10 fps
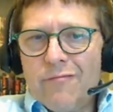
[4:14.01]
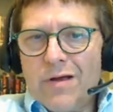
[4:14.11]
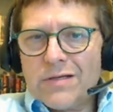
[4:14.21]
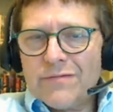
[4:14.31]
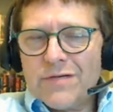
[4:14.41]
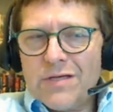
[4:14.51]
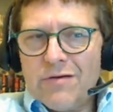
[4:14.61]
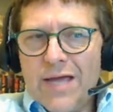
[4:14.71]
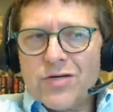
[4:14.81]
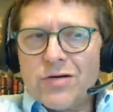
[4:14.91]
relative to
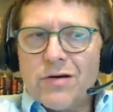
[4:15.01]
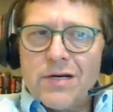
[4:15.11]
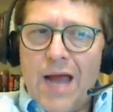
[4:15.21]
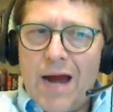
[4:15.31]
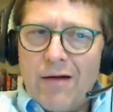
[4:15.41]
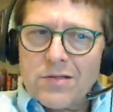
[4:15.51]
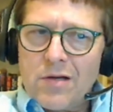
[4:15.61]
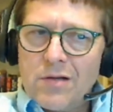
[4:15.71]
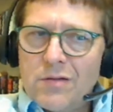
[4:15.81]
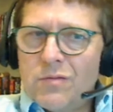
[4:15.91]
their nature, and
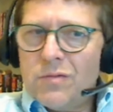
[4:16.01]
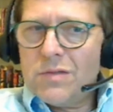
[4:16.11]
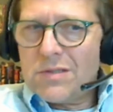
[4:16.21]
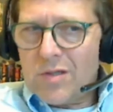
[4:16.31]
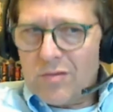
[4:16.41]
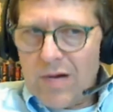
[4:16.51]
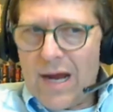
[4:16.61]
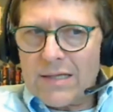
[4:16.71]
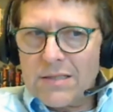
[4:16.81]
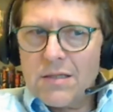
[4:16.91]
Aristotle was
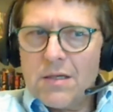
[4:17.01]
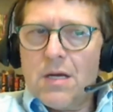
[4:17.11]
correct.